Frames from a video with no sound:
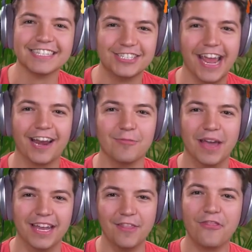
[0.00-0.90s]
and
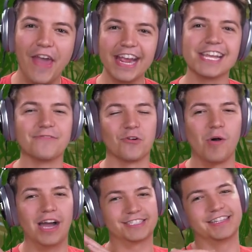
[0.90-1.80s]
gentlemen, thank you for
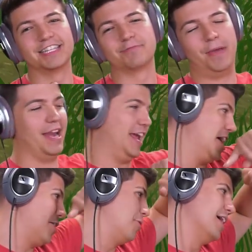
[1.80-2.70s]
watching this video.